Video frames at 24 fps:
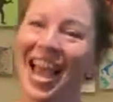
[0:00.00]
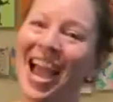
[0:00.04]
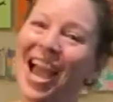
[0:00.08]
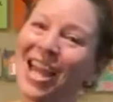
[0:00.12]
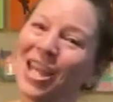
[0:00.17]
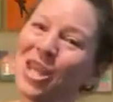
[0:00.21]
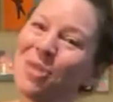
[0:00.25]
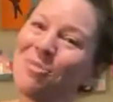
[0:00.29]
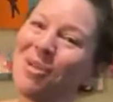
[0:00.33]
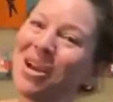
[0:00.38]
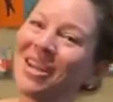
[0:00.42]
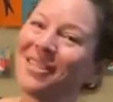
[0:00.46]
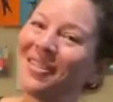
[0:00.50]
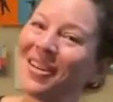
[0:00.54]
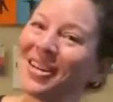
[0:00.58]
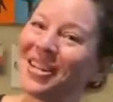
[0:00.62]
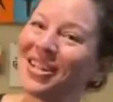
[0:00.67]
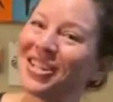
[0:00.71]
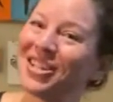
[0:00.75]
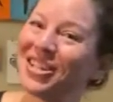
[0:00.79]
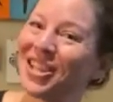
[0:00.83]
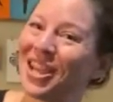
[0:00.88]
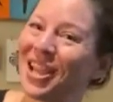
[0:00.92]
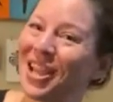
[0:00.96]
And you might
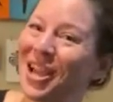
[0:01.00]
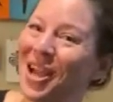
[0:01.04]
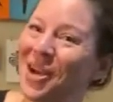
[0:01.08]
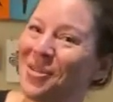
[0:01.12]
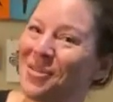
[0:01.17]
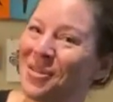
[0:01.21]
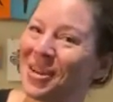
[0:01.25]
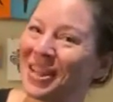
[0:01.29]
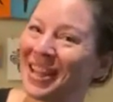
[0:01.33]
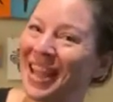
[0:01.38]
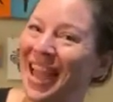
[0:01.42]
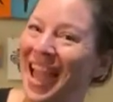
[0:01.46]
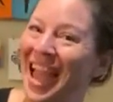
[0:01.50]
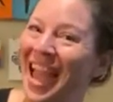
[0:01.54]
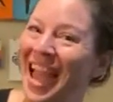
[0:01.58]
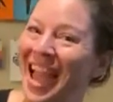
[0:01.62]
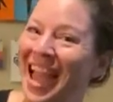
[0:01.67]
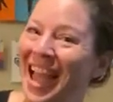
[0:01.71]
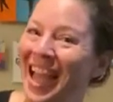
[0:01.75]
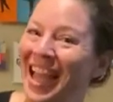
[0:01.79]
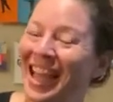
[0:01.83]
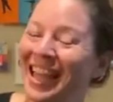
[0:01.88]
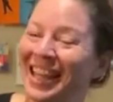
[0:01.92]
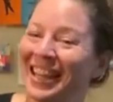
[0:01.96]
want to shake out one
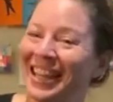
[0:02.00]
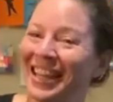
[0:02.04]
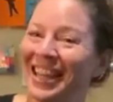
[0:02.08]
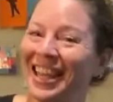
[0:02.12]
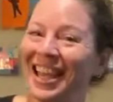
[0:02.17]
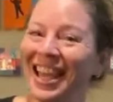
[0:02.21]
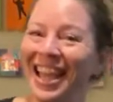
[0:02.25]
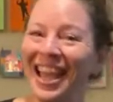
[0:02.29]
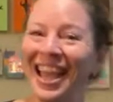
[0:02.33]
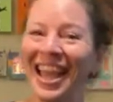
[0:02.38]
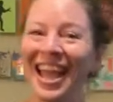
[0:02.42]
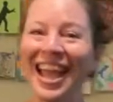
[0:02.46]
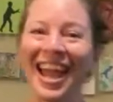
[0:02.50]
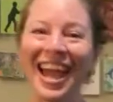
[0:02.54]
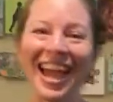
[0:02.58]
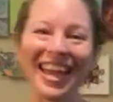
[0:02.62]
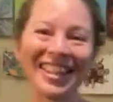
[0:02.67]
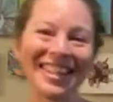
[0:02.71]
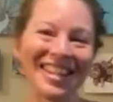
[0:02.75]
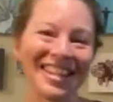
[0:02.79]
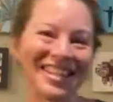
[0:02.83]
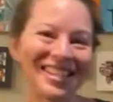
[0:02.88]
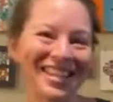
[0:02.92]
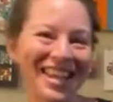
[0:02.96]
hand
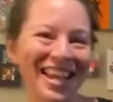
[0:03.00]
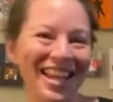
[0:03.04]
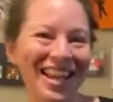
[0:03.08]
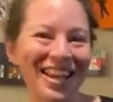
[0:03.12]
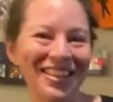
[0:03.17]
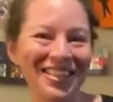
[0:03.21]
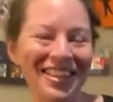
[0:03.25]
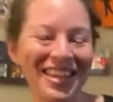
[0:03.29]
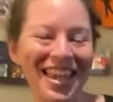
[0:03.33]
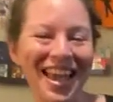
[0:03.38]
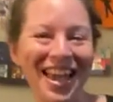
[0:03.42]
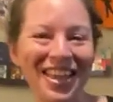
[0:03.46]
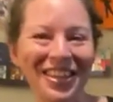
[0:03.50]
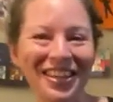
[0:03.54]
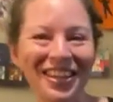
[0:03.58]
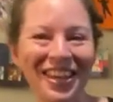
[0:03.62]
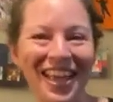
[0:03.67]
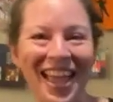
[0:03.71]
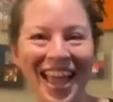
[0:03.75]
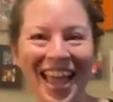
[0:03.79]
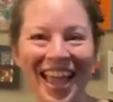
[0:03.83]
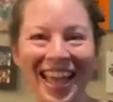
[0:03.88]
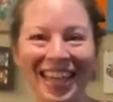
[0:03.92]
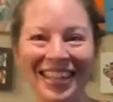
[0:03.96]
and then shake out the other
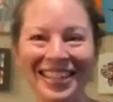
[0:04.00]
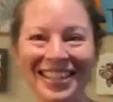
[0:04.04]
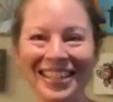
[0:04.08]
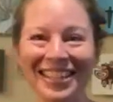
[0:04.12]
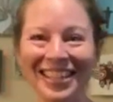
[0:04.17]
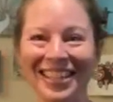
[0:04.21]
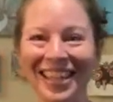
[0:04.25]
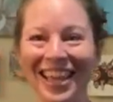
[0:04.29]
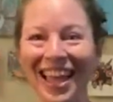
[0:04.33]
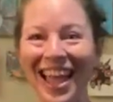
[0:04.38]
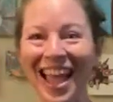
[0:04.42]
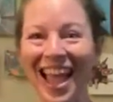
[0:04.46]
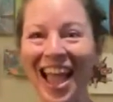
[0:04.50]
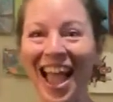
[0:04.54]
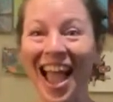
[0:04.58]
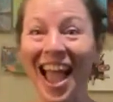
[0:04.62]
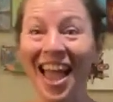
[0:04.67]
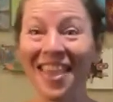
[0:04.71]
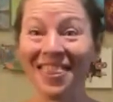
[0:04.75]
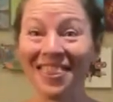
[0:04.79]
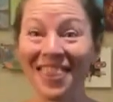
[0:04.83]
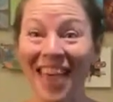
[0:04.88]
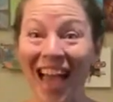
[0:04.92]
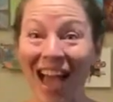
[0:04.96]
hand.
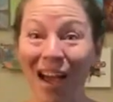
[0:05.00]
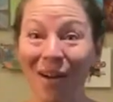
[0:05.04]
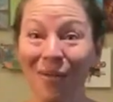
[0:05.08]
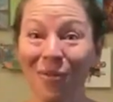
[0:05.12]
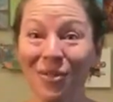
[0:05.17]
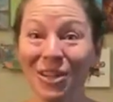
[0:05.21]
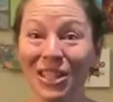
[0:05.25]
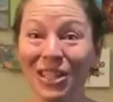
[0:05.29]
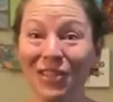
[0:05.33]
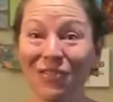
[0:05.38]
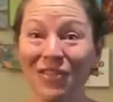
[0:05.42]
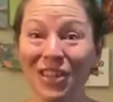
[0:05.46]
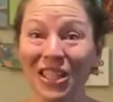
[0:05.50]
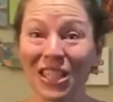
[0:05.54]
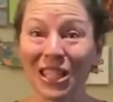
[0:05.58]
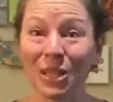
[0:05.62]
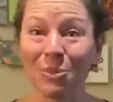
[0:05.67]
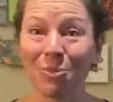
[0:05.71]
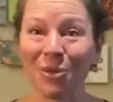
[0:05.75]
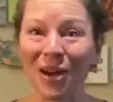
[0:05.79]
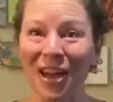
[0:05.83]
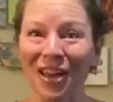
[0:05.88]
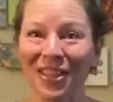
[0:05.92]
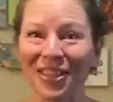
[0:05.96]
And that was
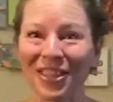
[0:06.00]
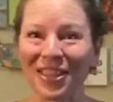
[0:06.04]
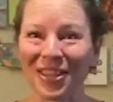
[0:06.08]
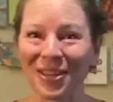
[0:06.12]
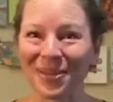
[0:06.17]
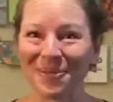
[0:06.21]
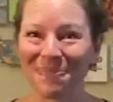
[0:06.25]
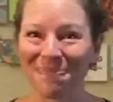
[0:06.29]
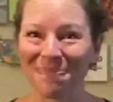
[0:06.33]
fist breath.